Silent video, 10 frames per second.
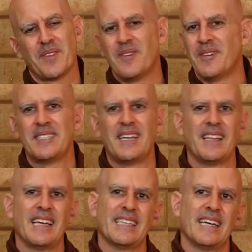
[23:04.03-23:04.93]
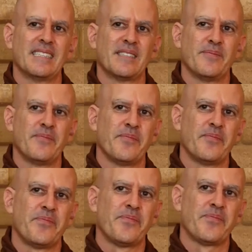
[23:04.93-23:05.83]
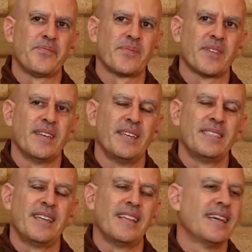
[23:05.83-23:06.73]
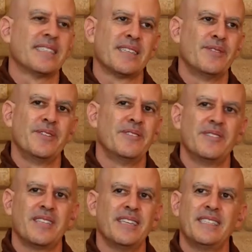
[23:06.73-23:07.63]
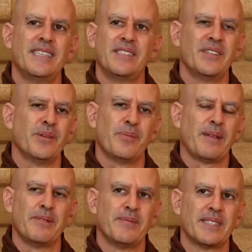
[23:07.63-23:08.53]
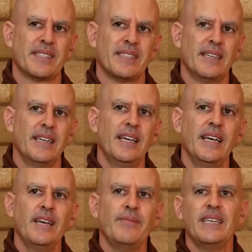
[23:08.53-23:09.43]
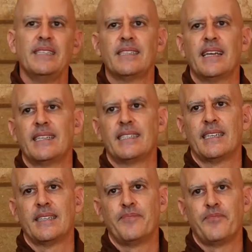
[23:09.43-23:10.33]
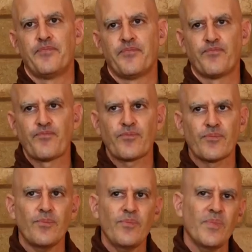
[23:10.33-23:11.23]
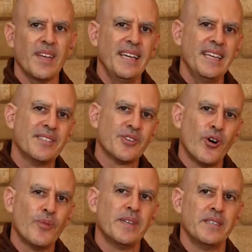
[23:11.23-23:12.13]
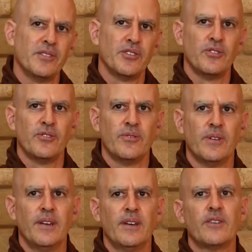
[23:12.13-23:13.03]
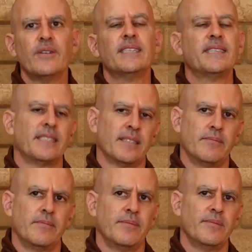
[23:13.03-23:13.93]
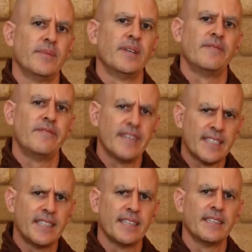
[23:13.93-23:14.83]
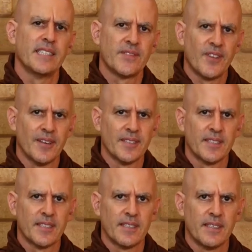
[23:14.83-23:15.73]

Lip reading: No, it's not like that. It's not like someone who's listening to your problems. It means that he is open to criticism and fixing his faults.